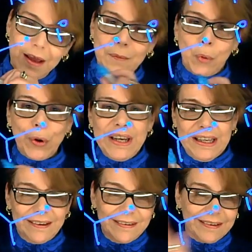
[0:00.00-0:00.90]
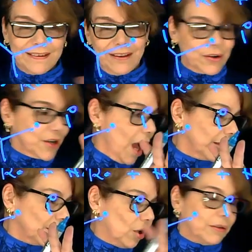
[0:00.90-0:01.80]
Point is that they're not
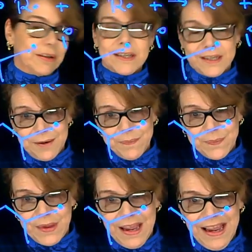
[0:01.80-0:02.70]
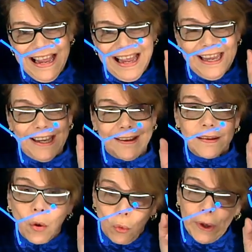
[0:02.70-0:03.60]
all the same, and the
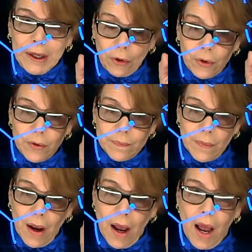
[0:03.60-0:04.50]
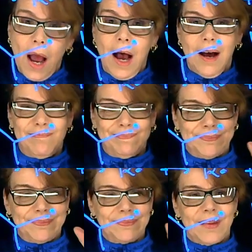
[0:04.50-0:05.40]
weaker
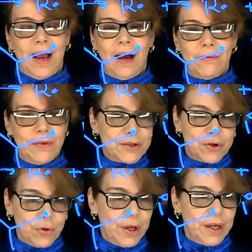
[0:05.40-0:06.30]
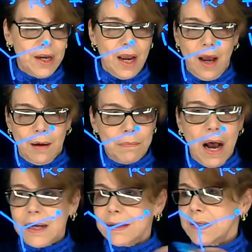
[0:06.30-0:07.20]
of the three
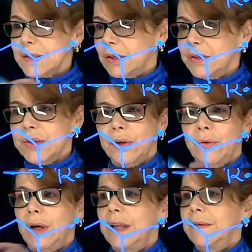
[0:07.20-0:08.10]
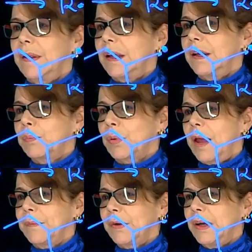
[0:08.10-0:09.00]
bonds, considering the
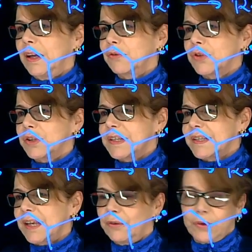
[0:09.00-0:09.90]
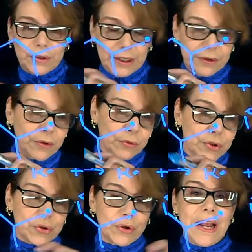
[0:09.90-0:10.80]
primary hydrogen, the secondary, and the
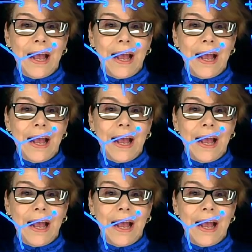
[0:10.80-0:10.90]
tertiary,